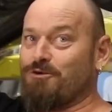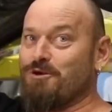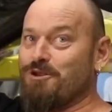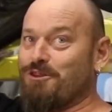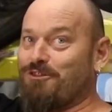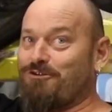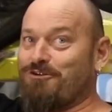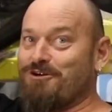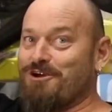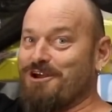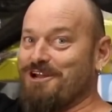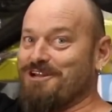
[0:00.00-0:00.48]
twin
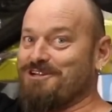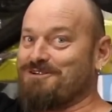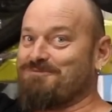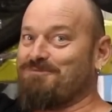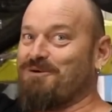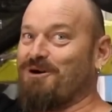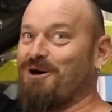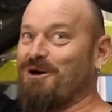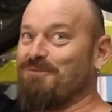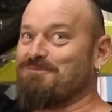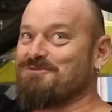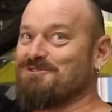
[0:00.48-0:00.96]
three inch
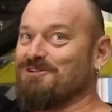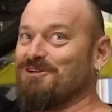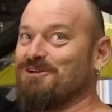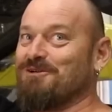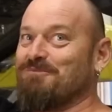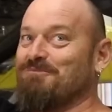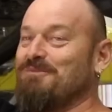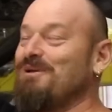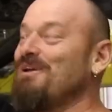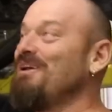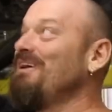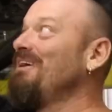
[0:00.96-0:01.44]
pipes on
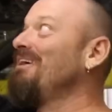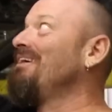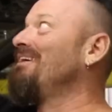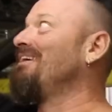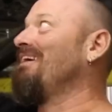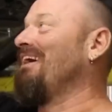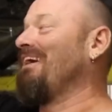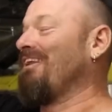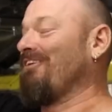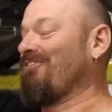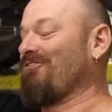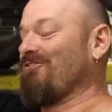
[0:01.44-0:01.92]
them
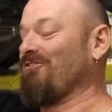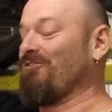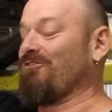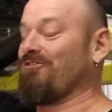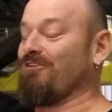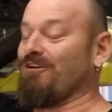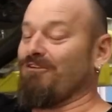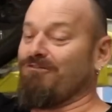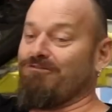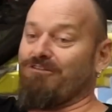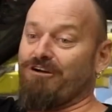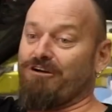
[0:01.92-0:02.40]
and it's
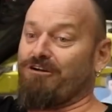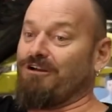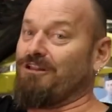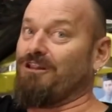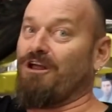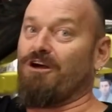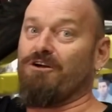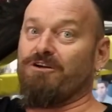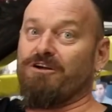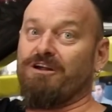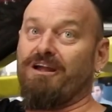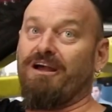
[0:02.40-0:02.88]
also a very
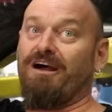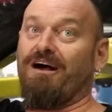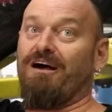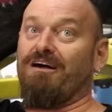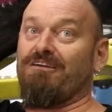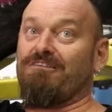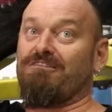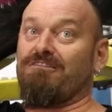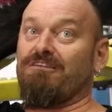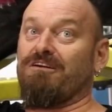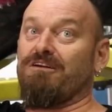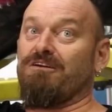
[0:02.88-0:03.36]
low
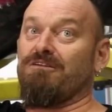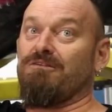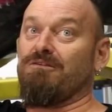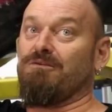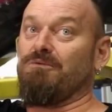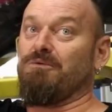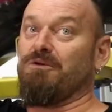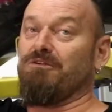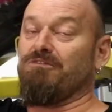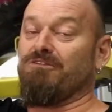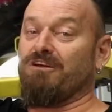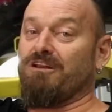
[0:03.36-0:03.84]
car so
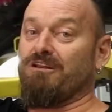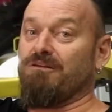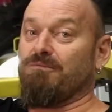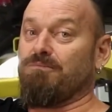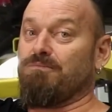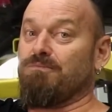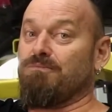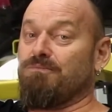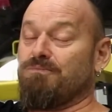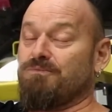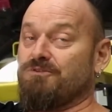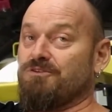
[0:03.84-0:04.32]
we've had to,
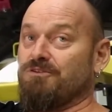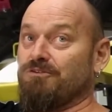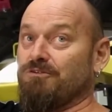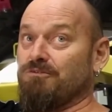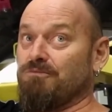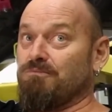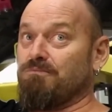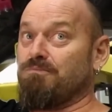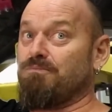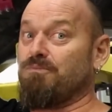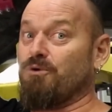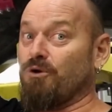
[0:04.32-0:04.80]

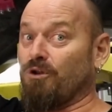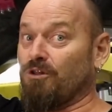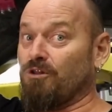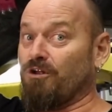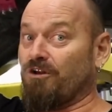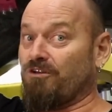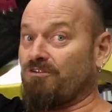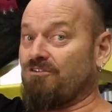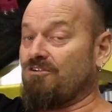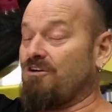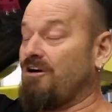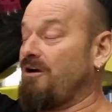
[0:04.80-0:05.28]
to put a
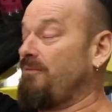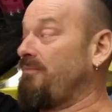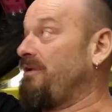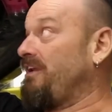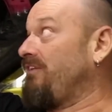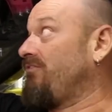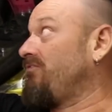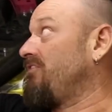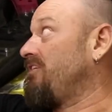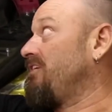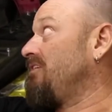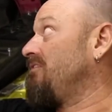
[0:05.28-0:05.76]
lot of time and
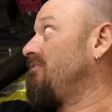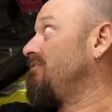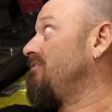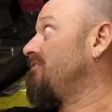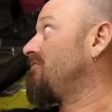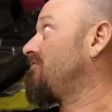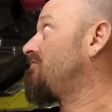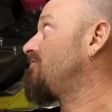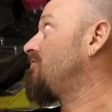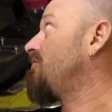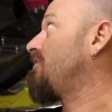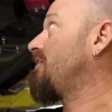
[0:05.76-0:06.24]
effort into it
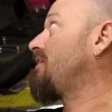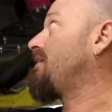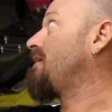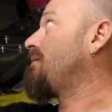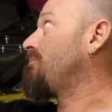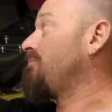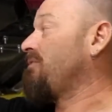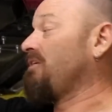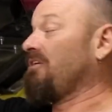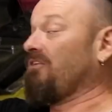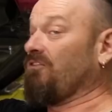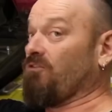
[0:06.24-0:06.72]
to try and
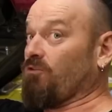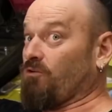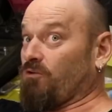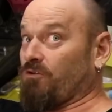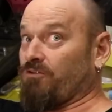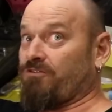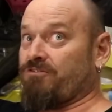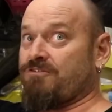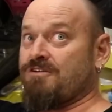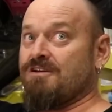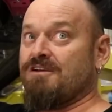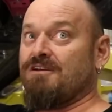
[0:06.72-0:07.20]
keep the
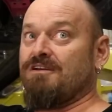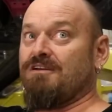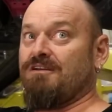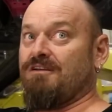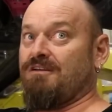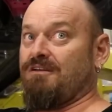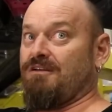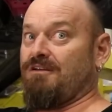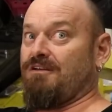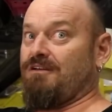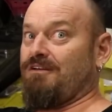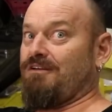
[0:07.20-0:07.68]
exhaust
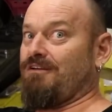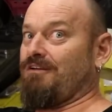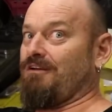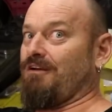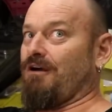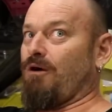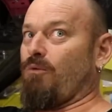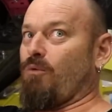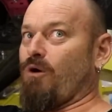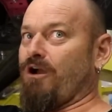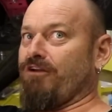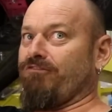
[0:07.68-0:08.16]

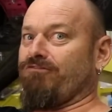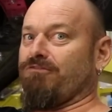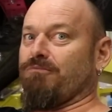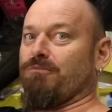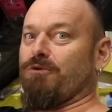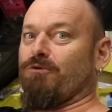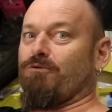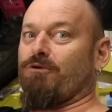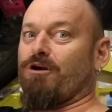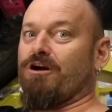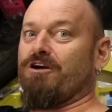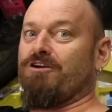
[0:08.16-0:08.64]
away from
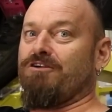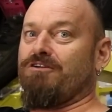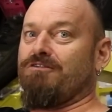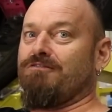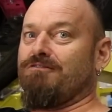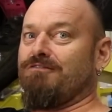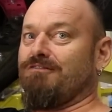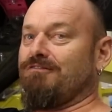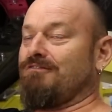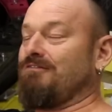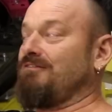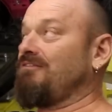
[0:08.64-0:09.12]
the
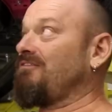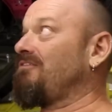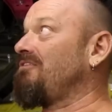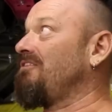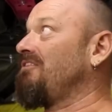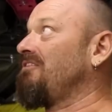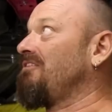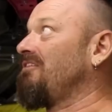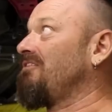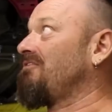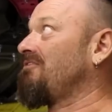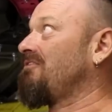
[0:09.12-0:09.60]
road so
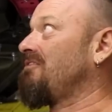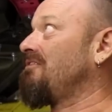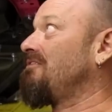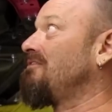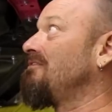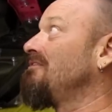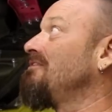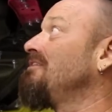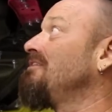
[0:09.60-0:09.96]
it doesn't